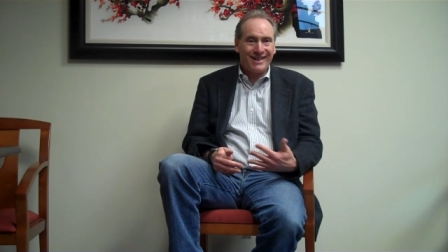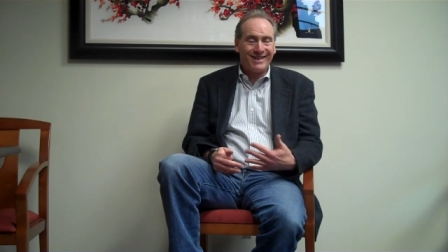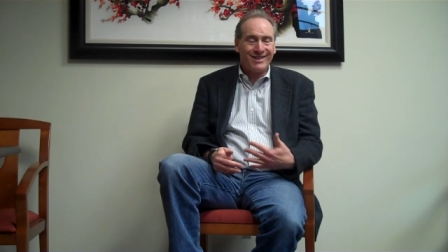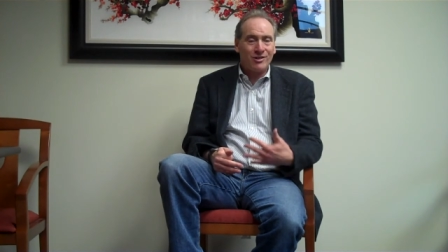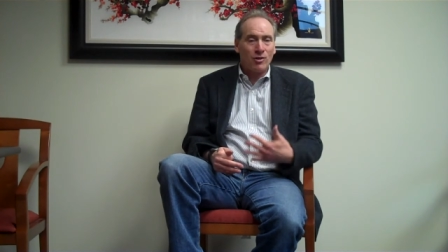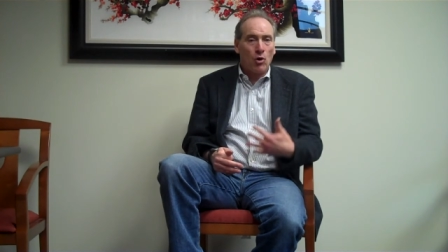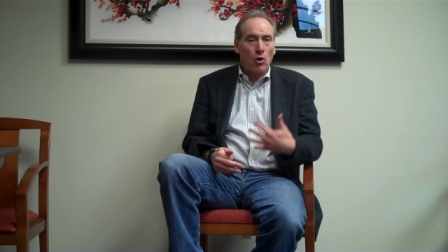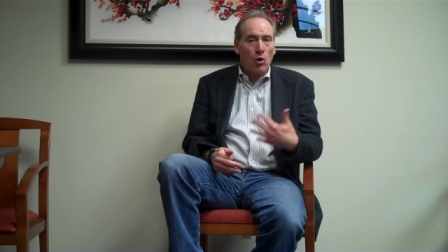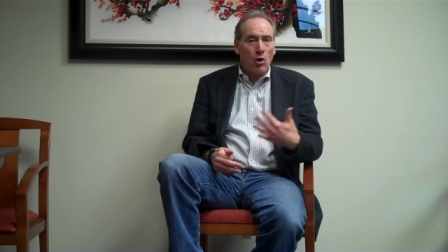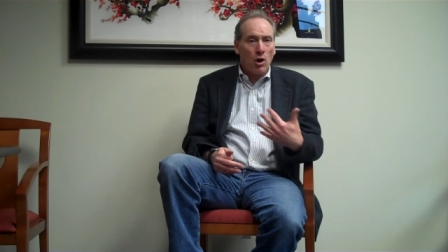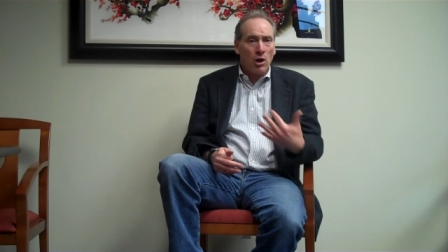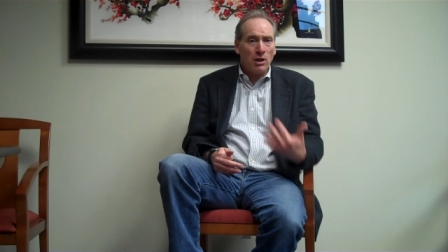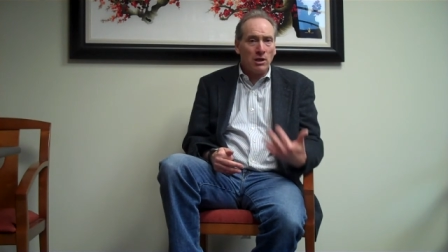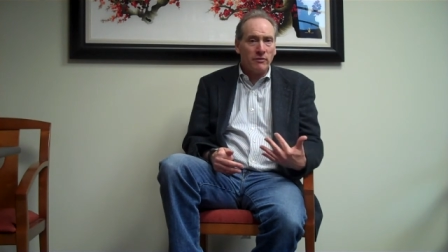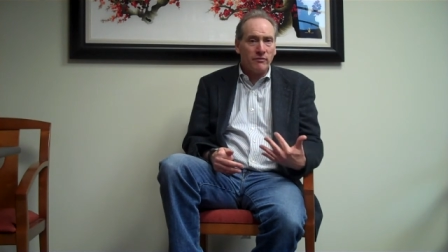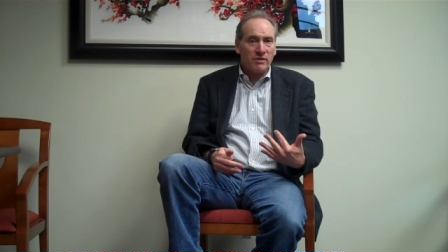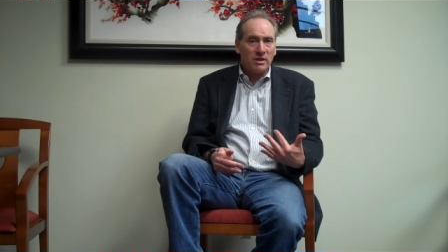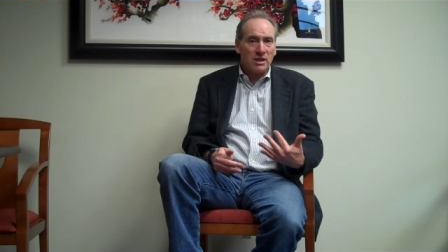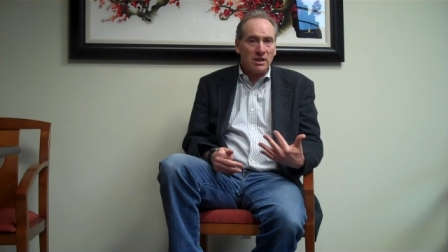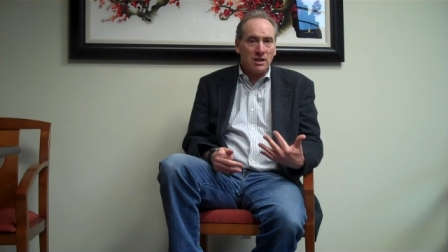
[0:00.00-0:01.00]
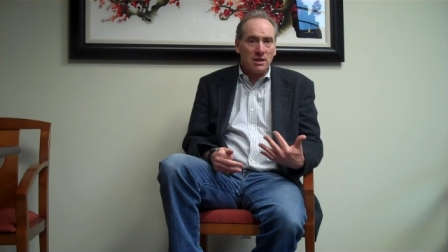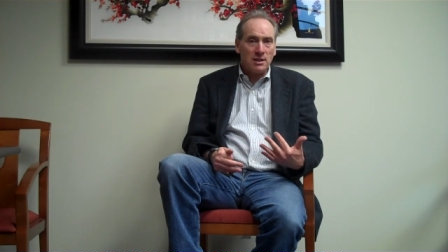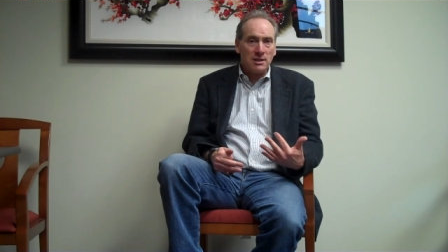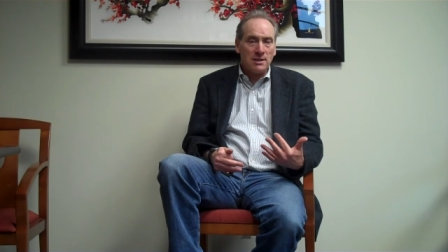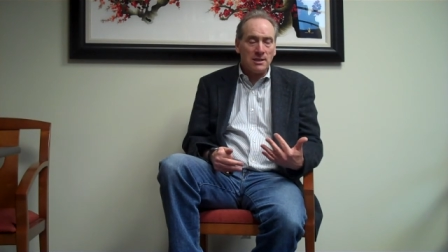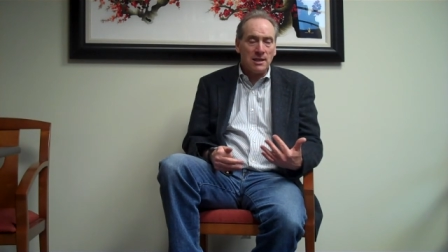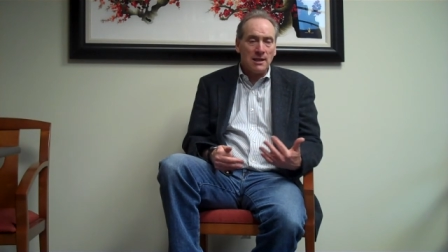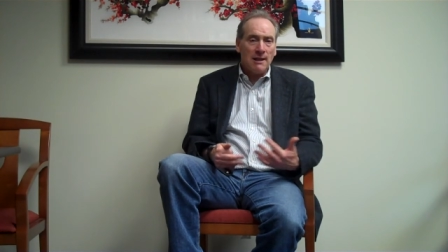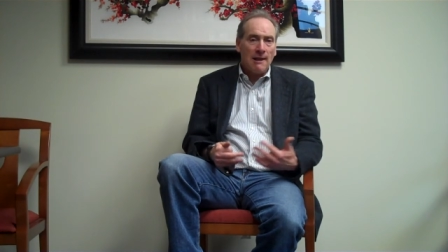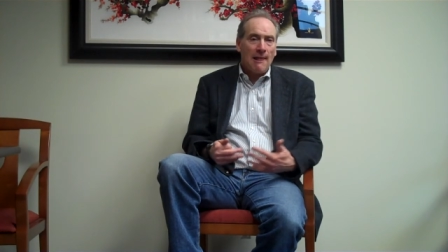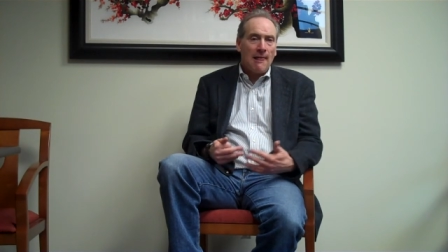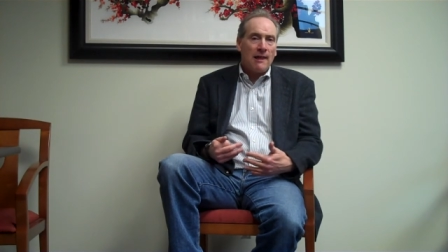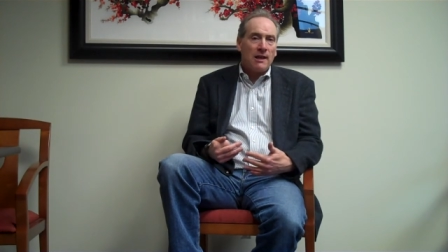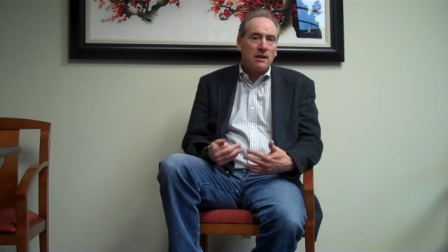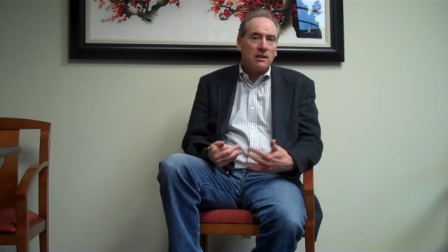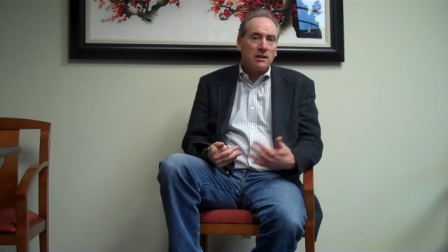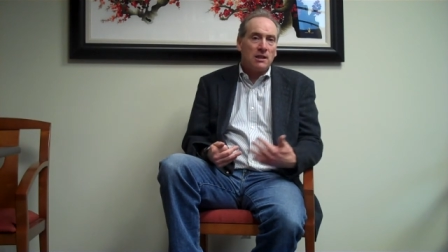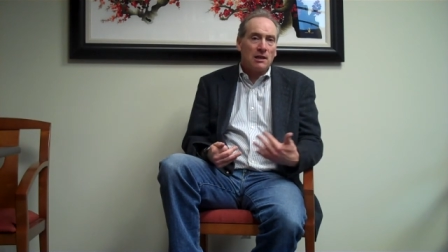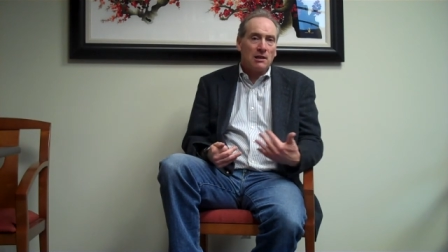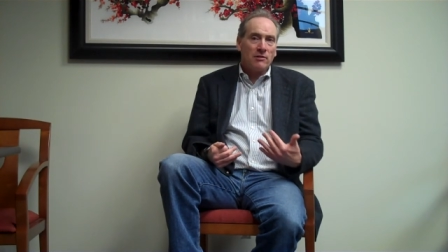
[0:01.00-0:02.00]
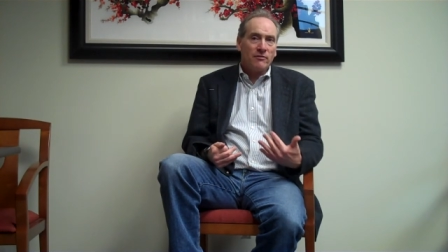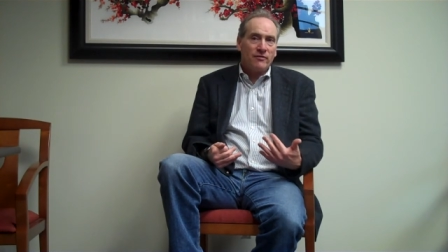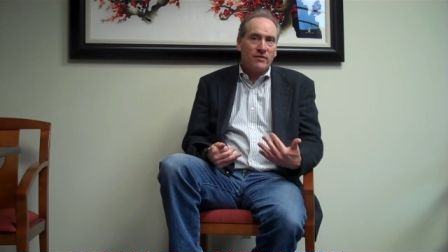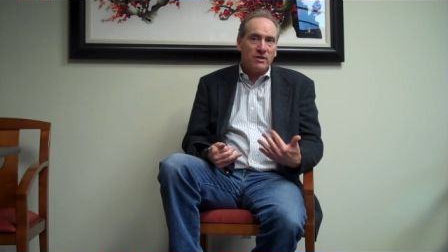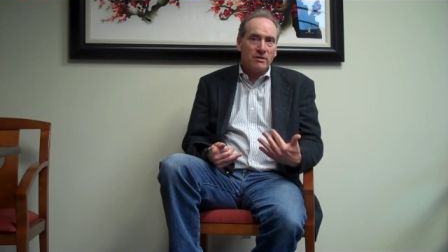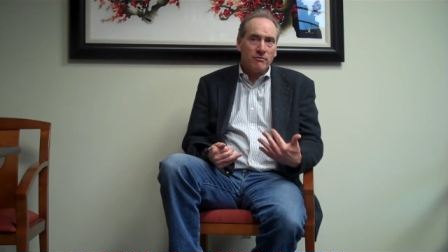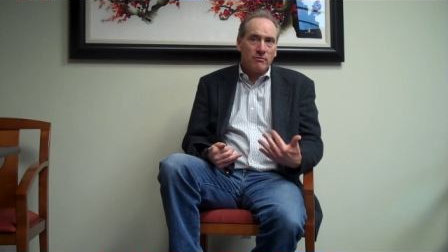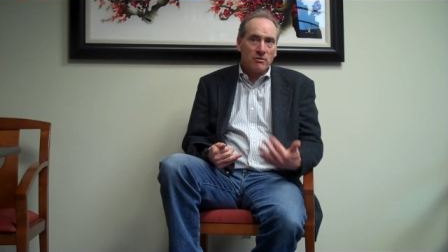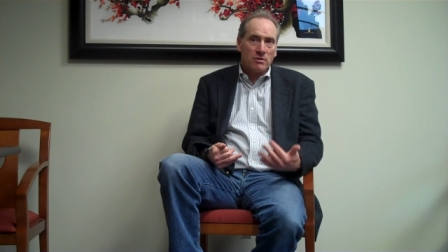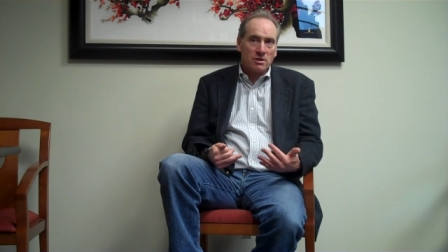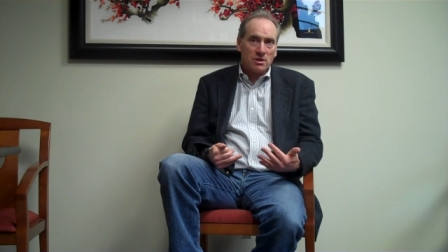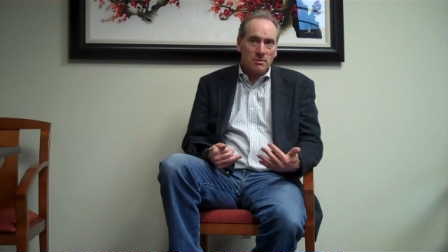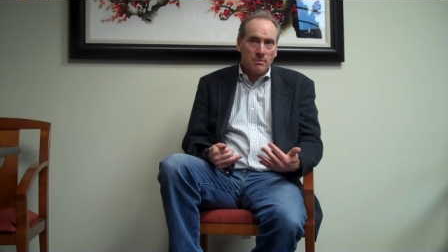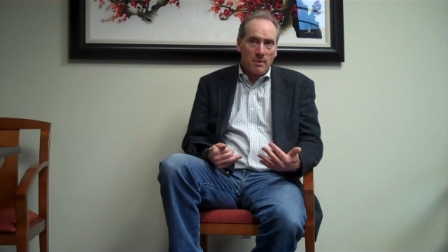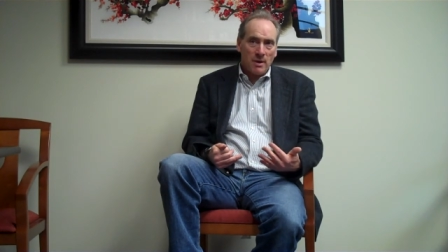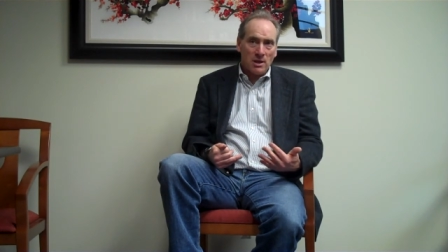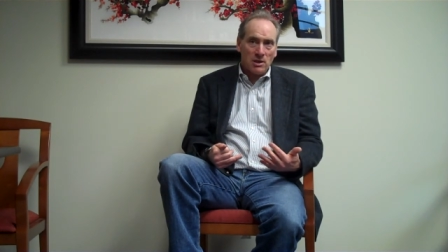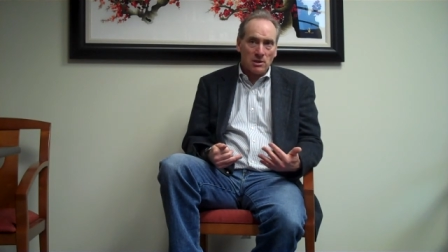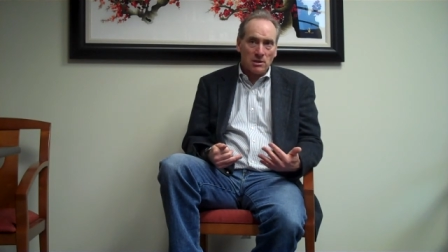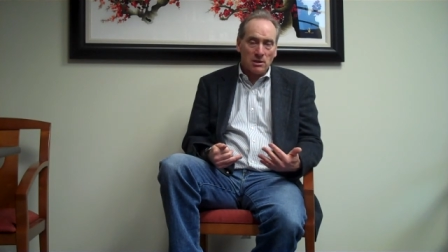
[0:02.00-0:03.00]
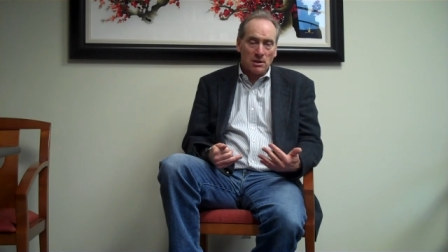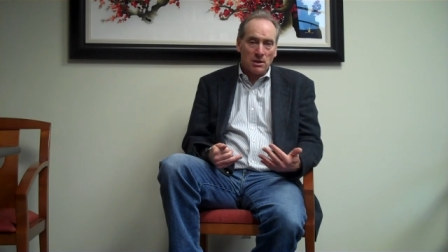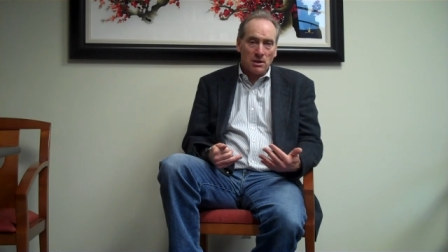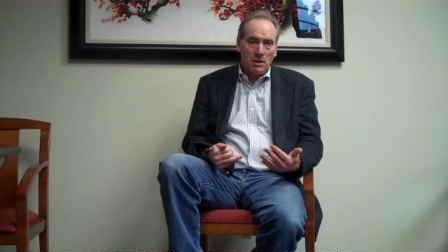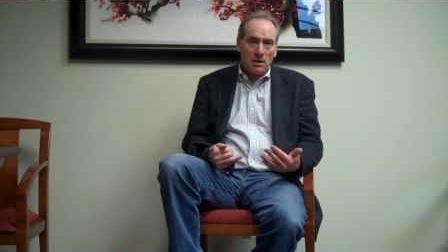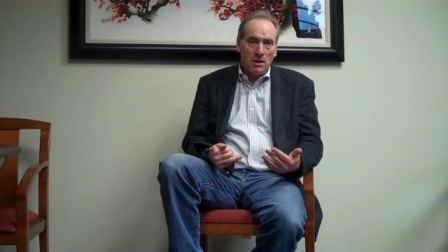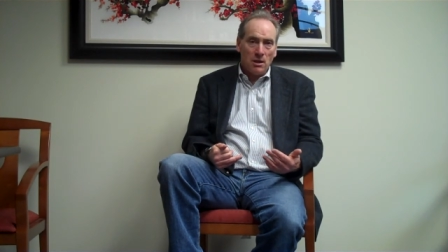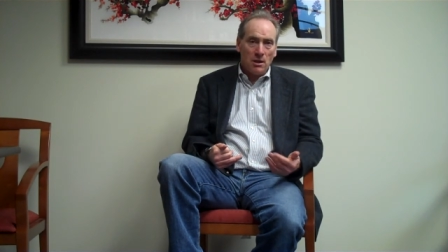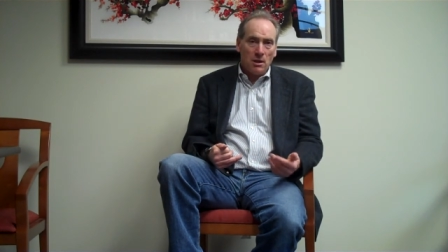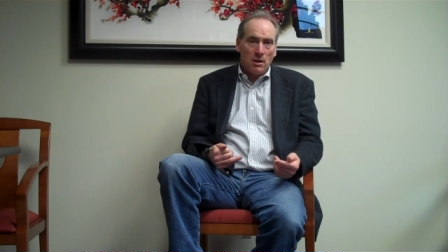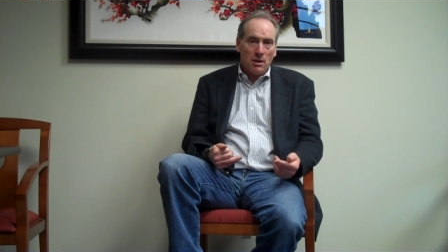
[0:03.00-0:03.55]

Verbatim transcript: In all of these, yellow fever especially,